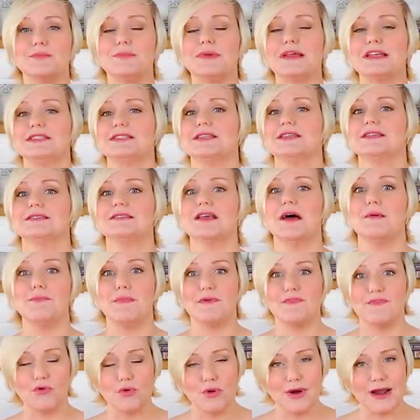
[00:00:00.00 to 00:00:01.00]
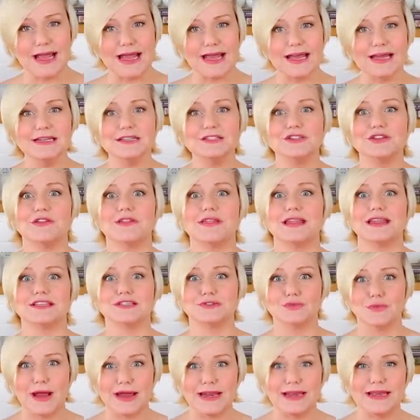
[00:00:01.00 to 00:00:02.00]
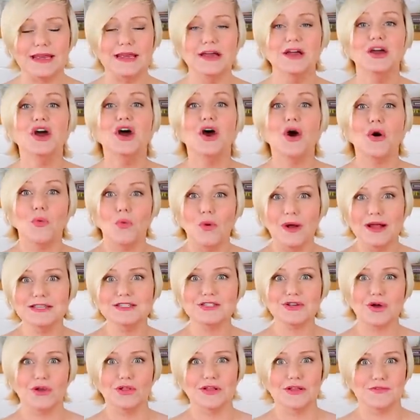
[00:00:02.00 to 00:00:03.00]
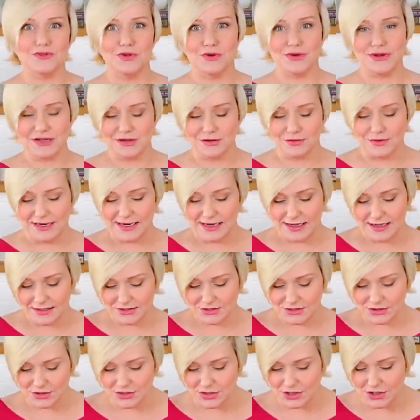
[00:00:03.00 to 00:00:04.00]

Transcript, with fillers: to mix this up beforehand so that it's ready once all of your ingredients are